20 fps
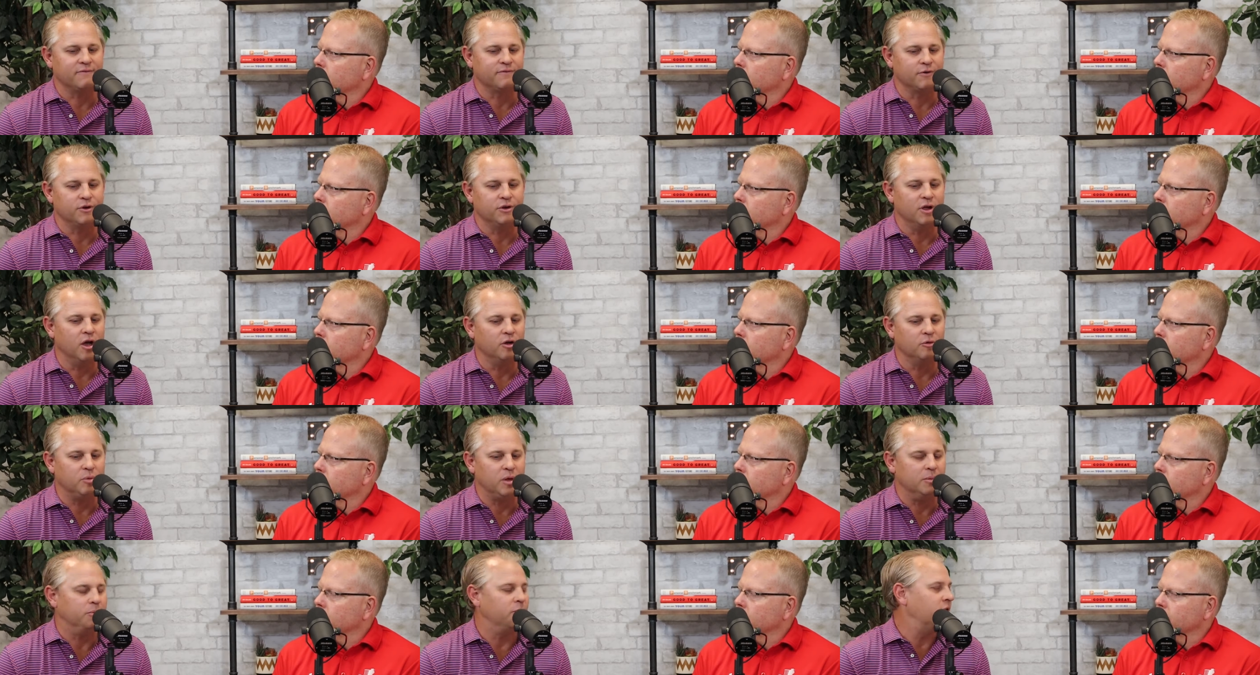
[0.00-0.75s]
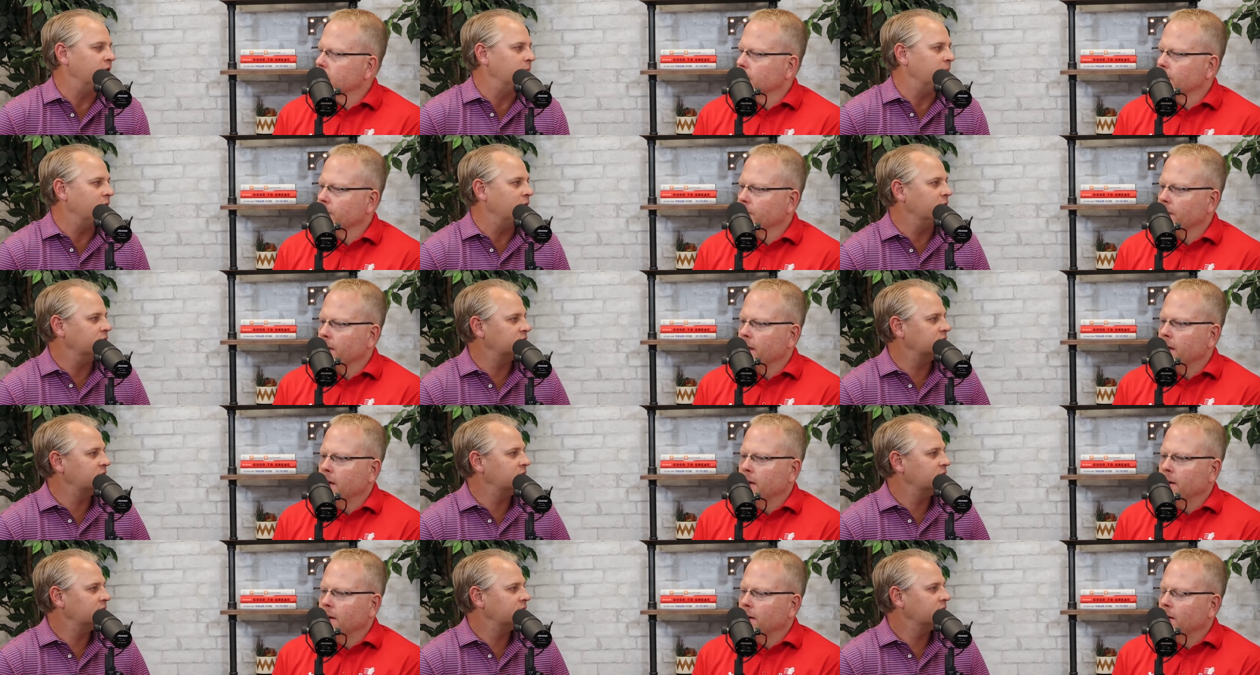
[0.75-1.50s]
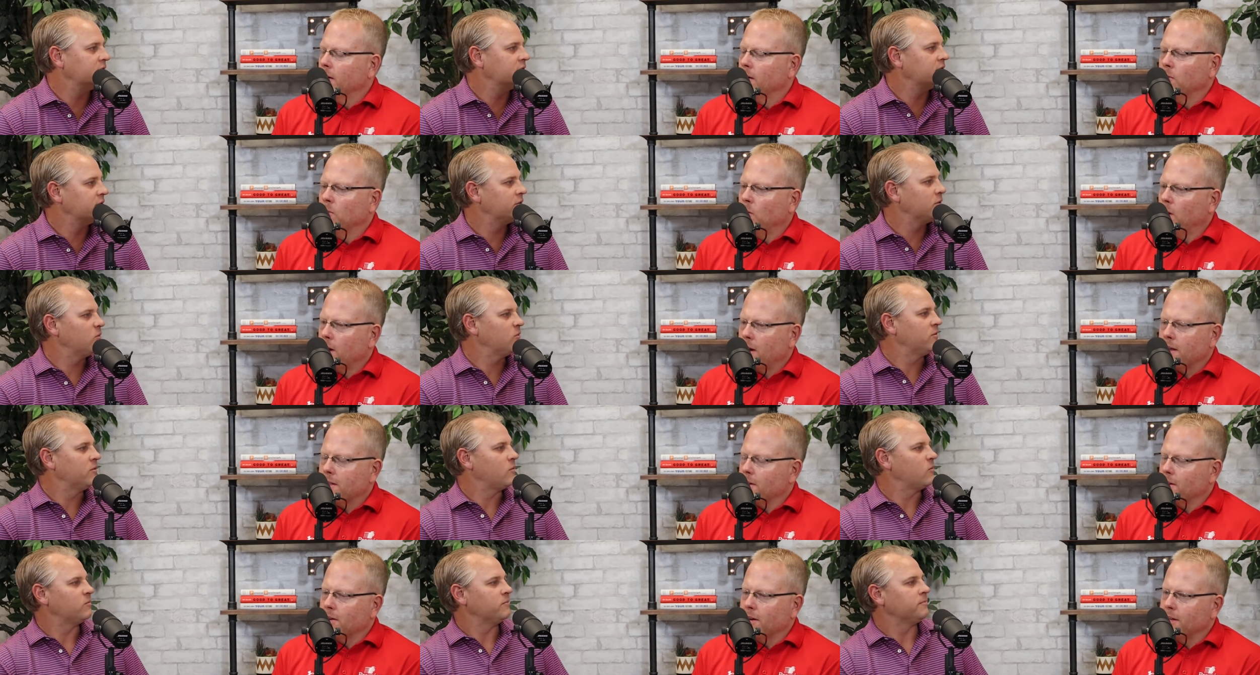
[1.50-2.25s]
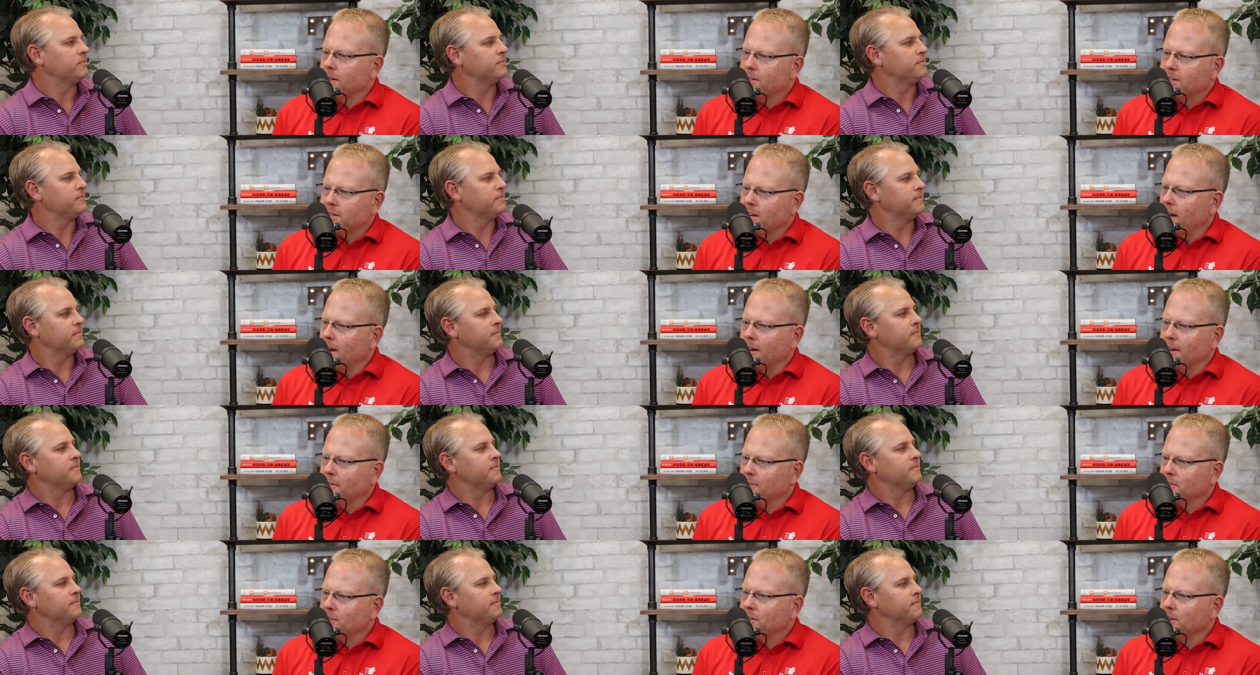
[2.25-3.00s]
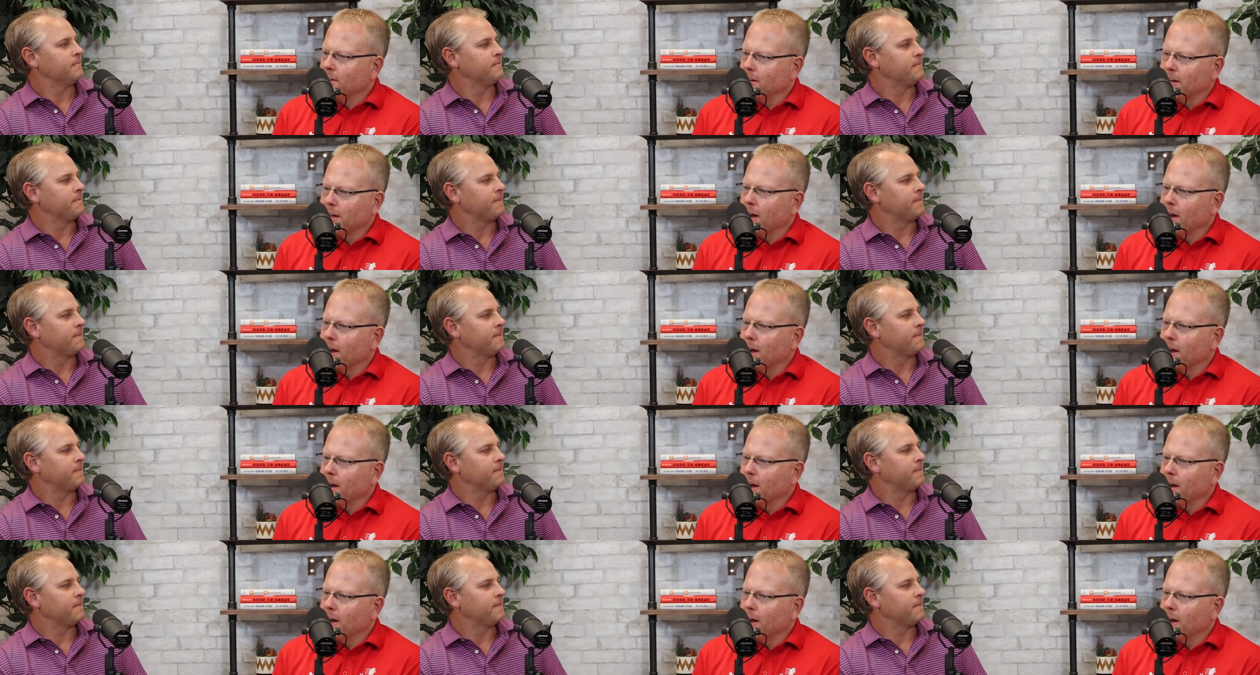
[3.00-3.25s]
Speaker 1: it for young people the most?
Speaker 2: What other incentives do the